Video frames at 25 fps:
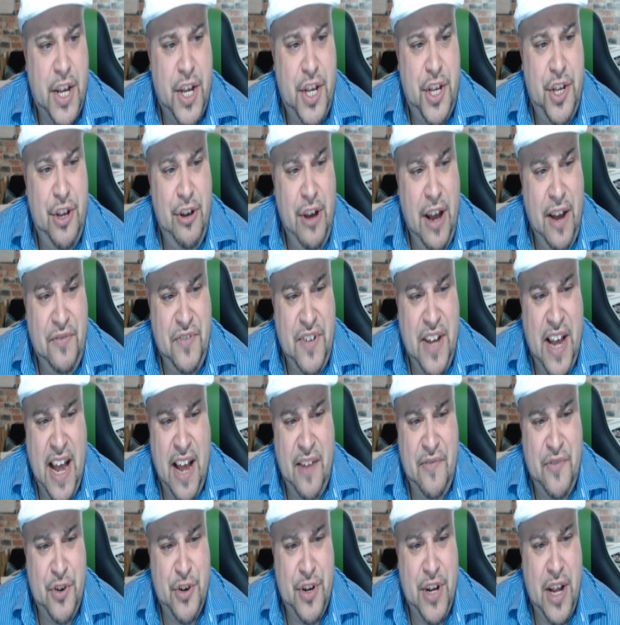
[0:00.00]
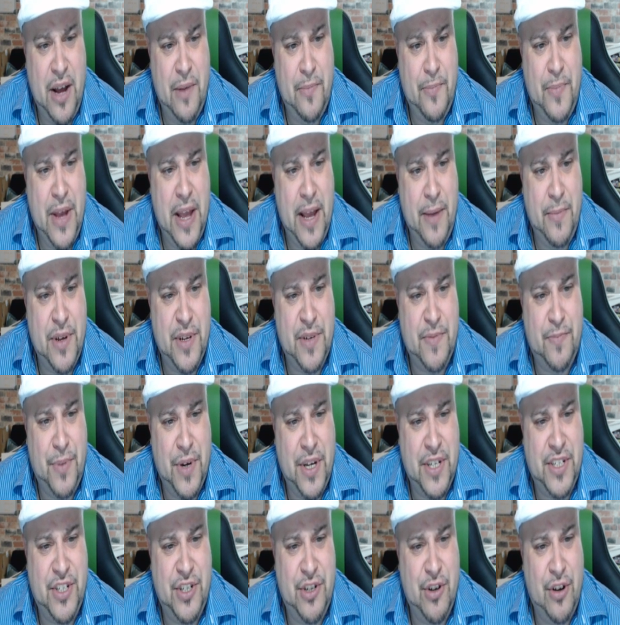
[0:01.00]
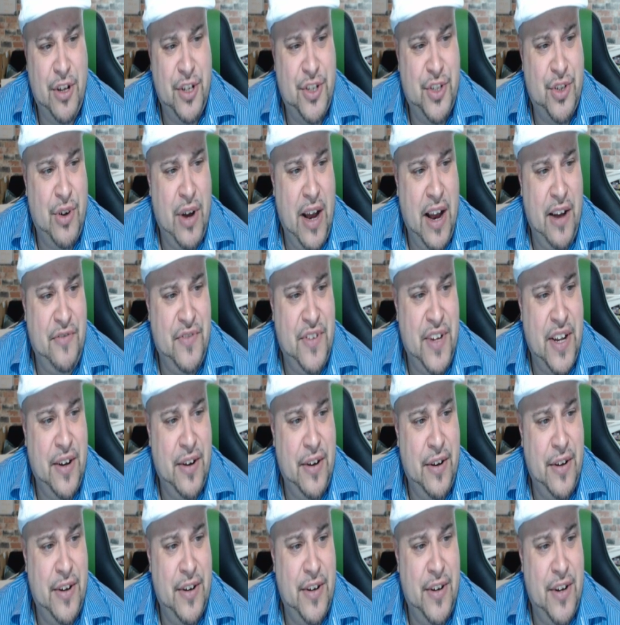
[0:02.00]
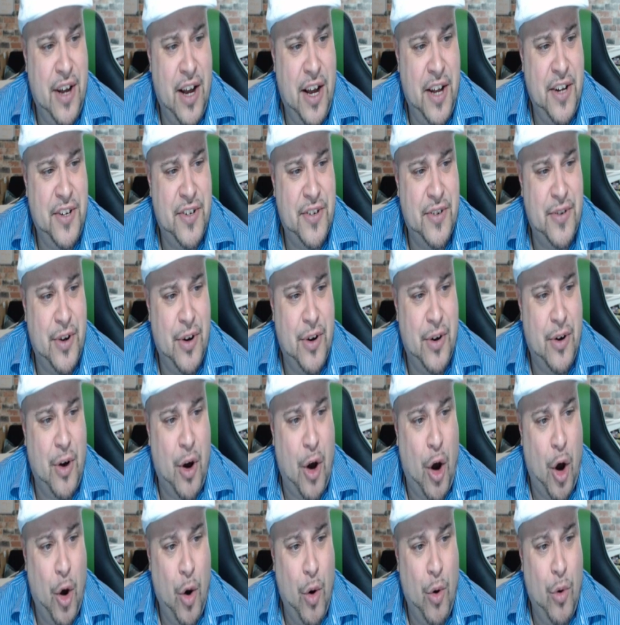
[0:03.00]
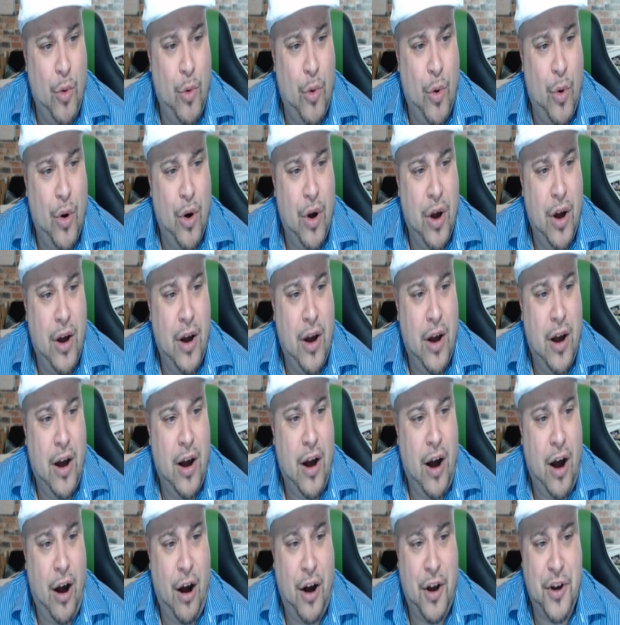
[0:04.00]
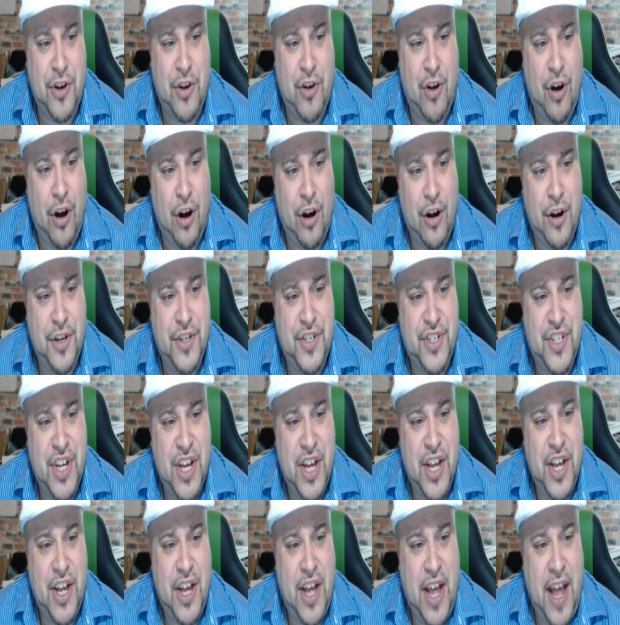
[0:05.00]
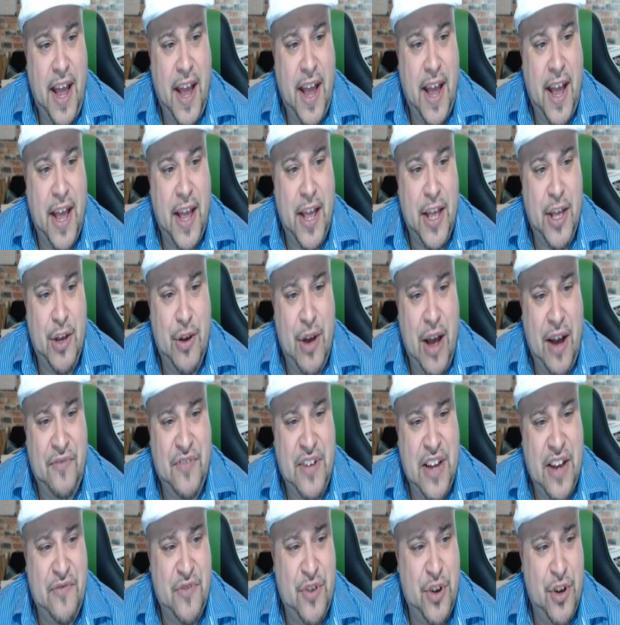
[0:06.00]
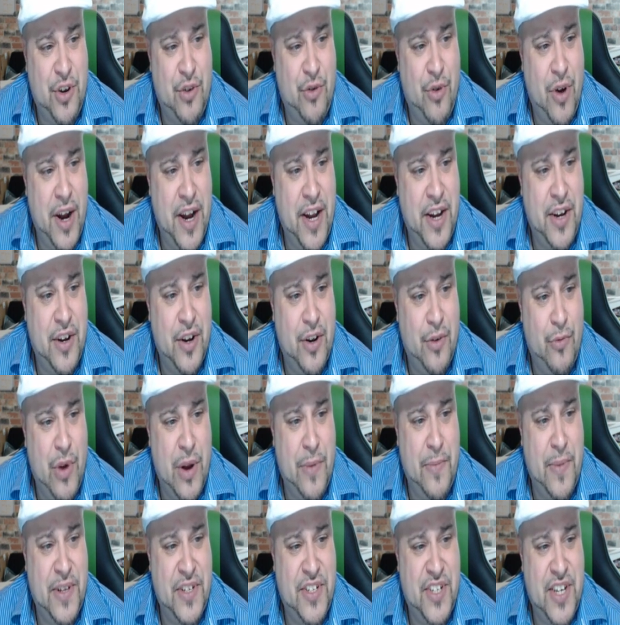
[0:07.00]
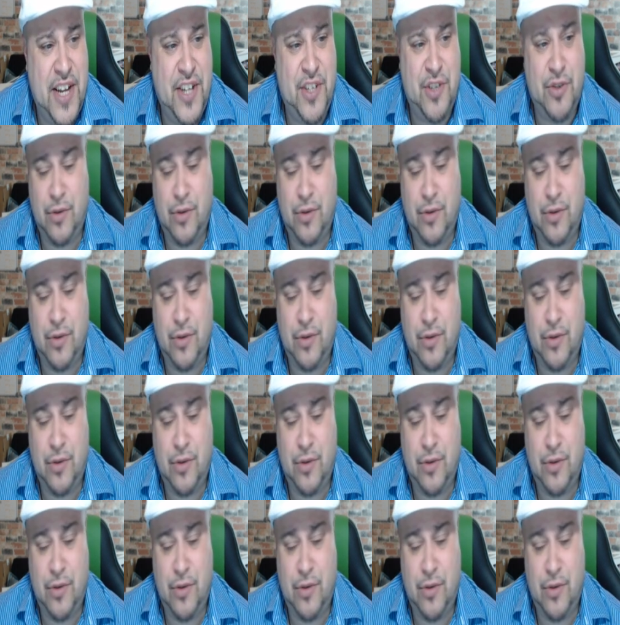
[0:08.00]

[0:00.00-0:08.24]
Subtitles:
You have to have your down payment, but you also have to not owe on cars. You have to have good credit, Redmond said.